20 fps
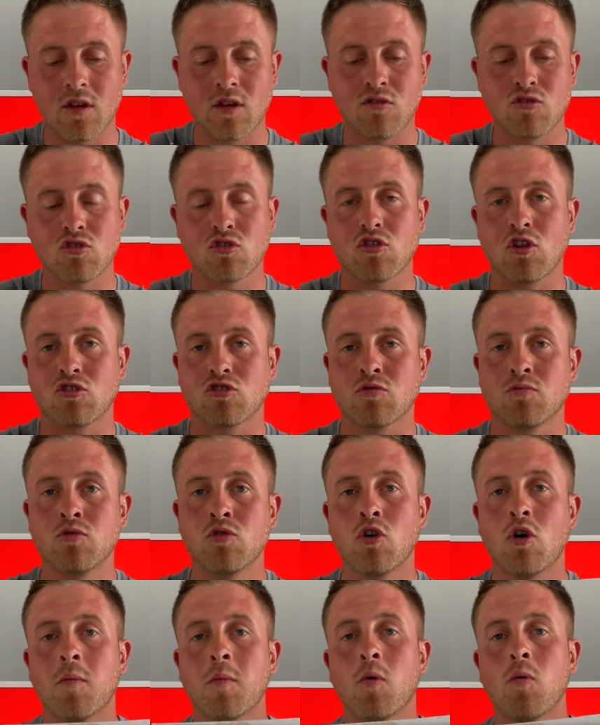you've just got some
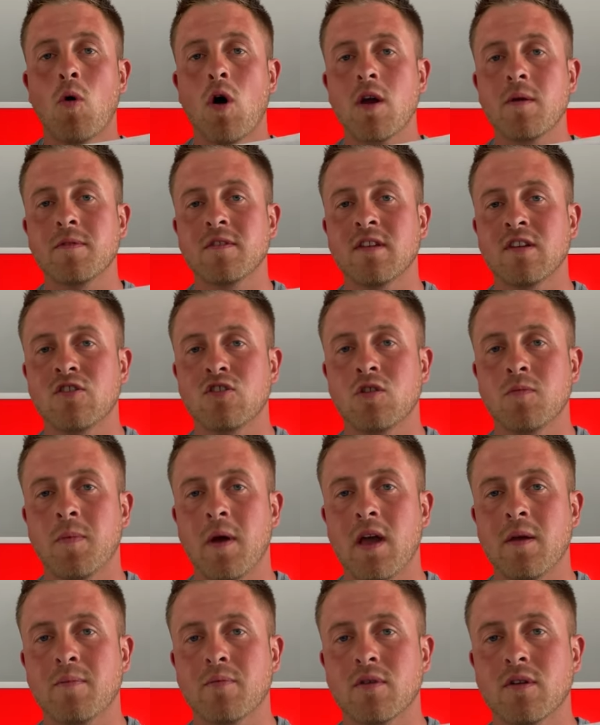normal white tissue
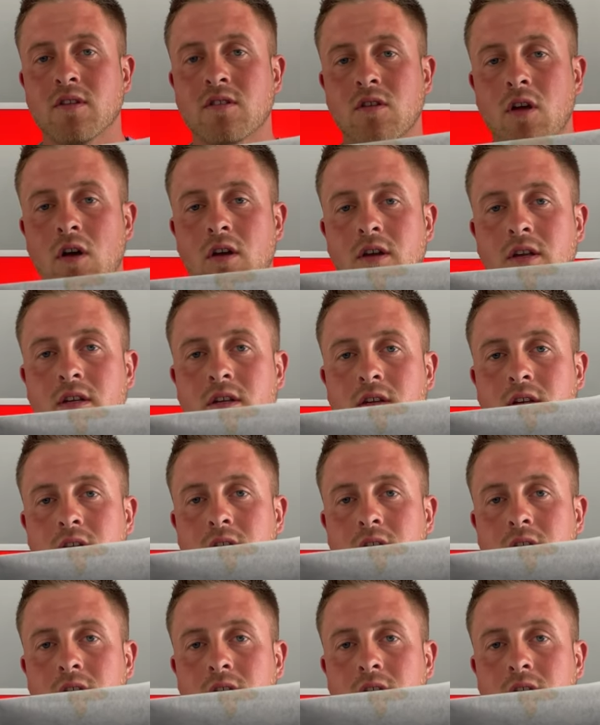paper inside.